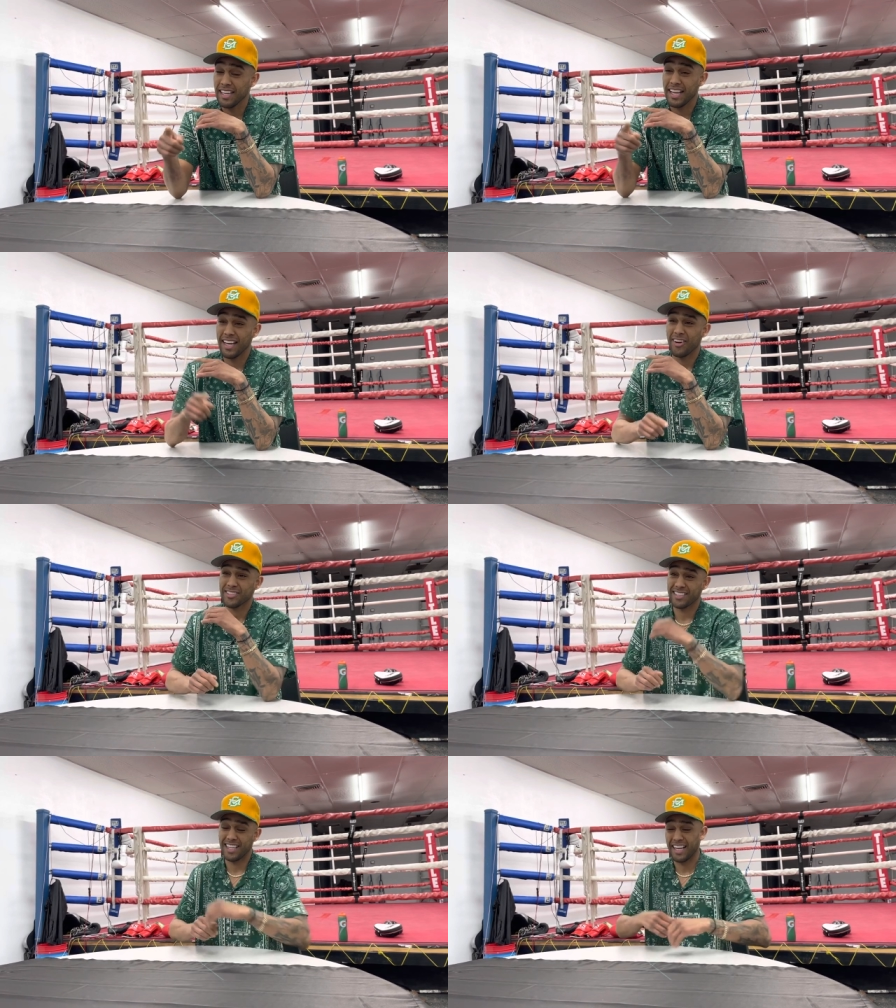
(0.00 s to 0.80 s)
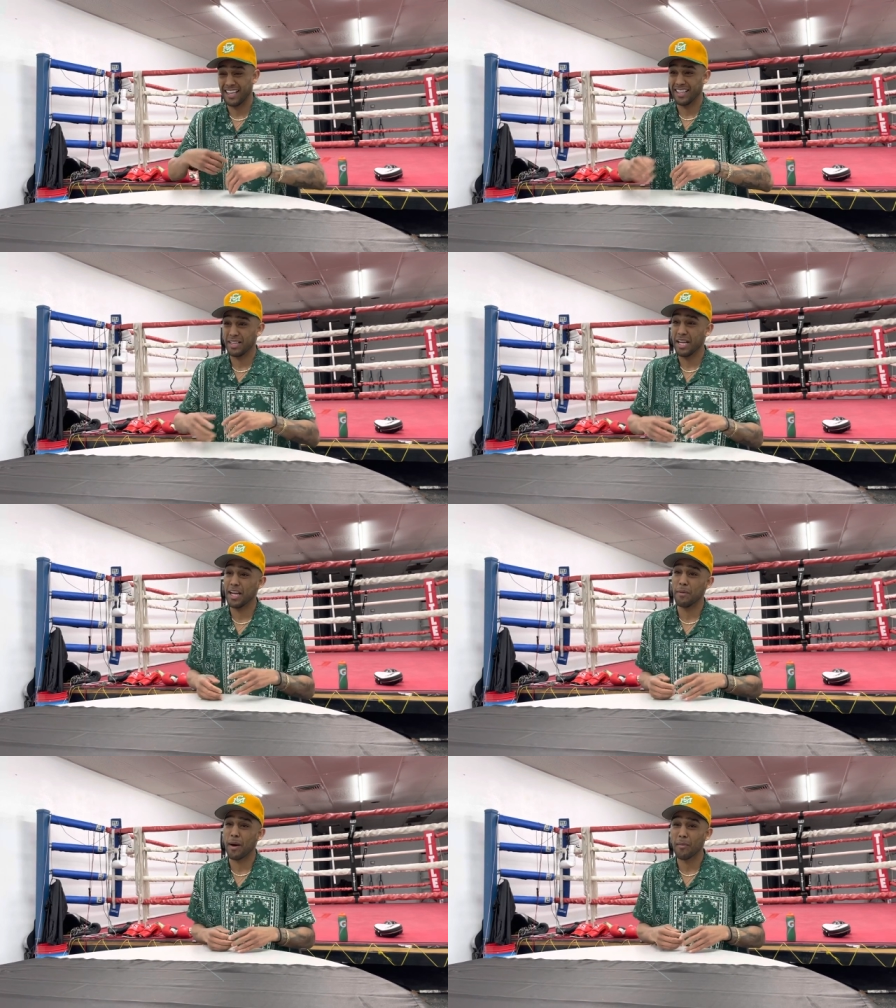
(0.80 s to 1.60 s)
And I was like, and
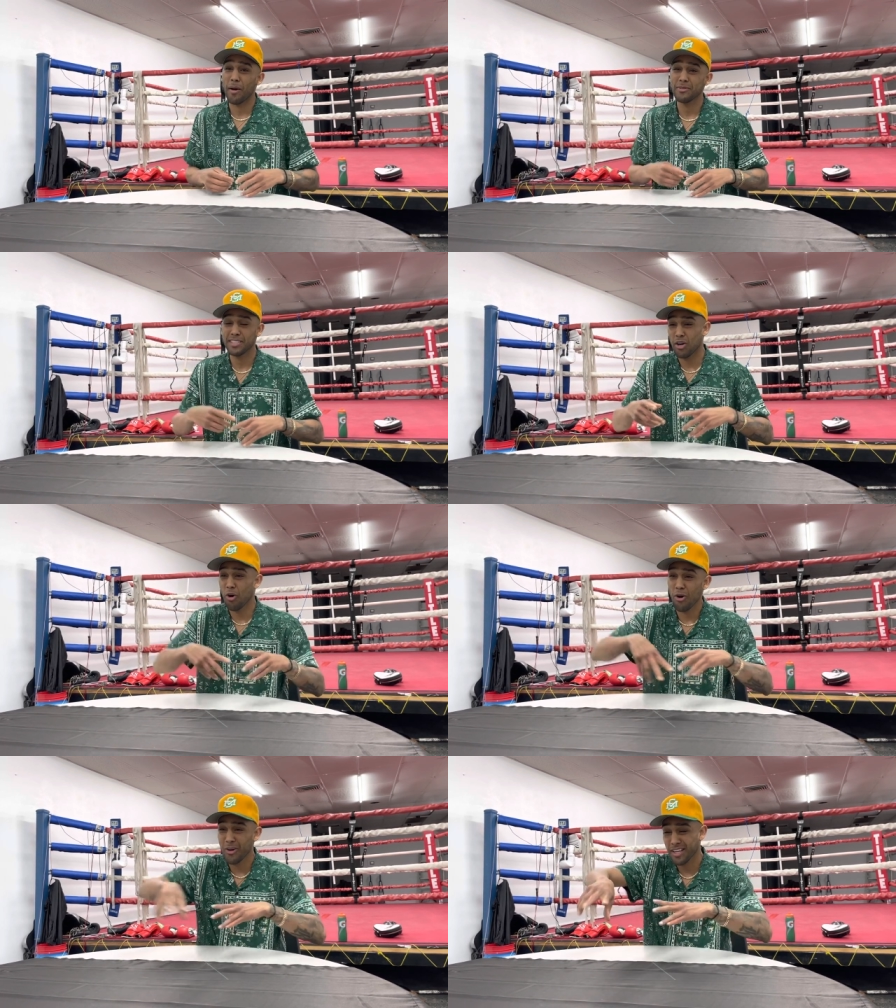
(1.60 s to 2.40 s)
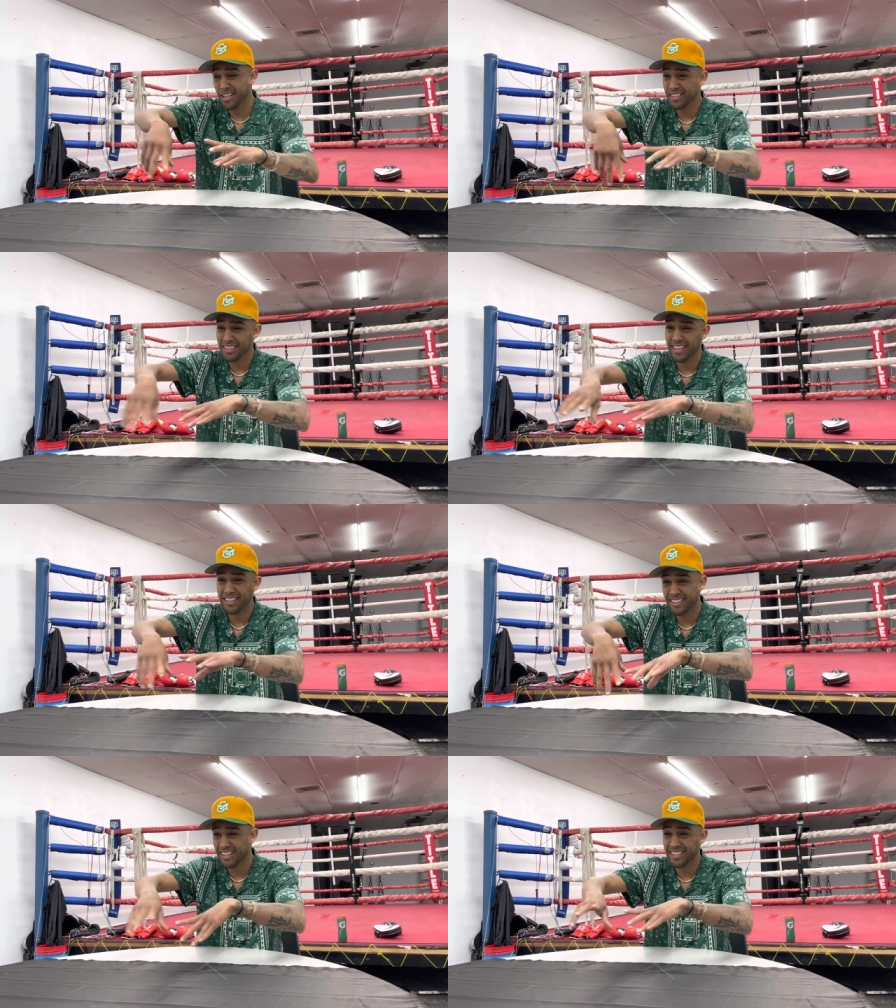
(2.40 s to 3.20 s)
then my mom was like, oh, can
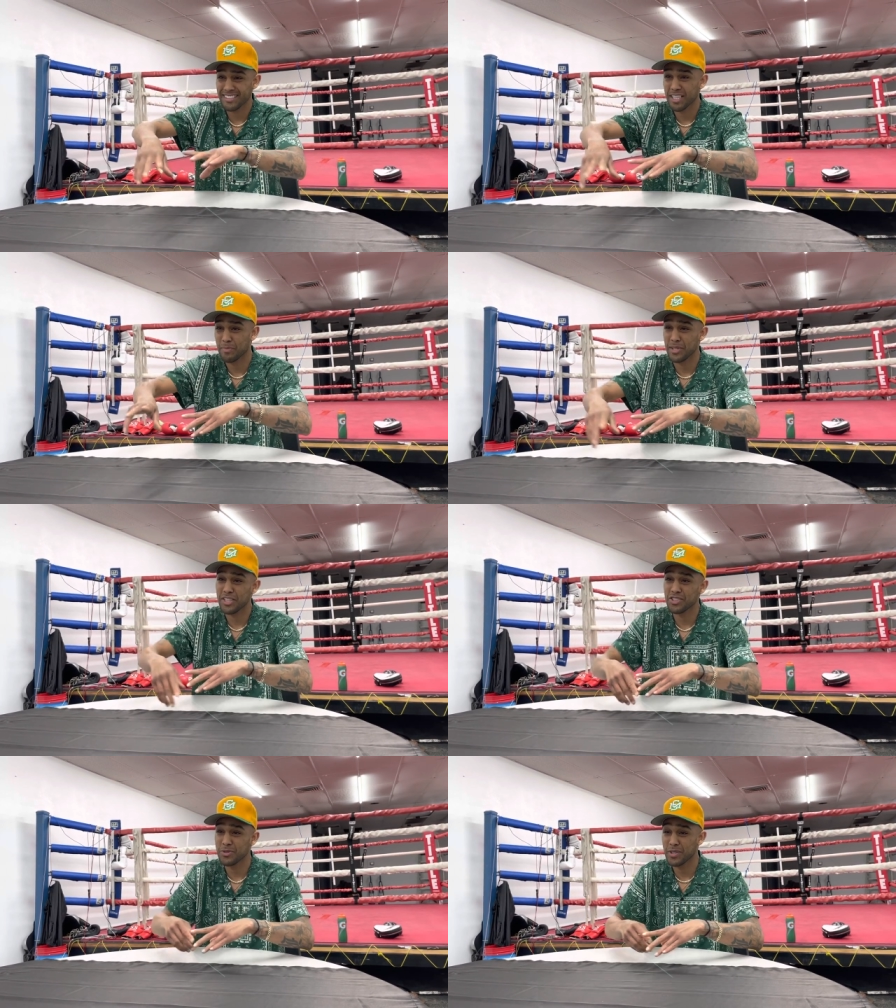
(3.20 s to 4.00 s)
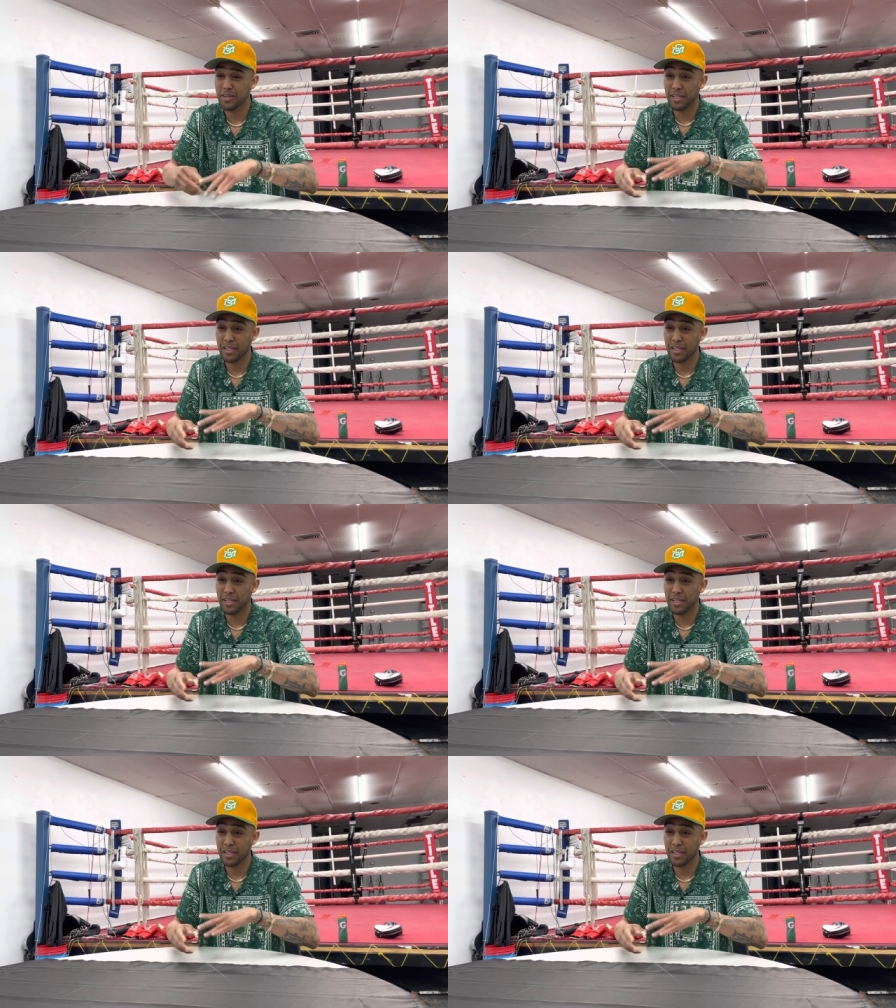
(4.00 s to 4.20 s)
you like take a picture or whatever?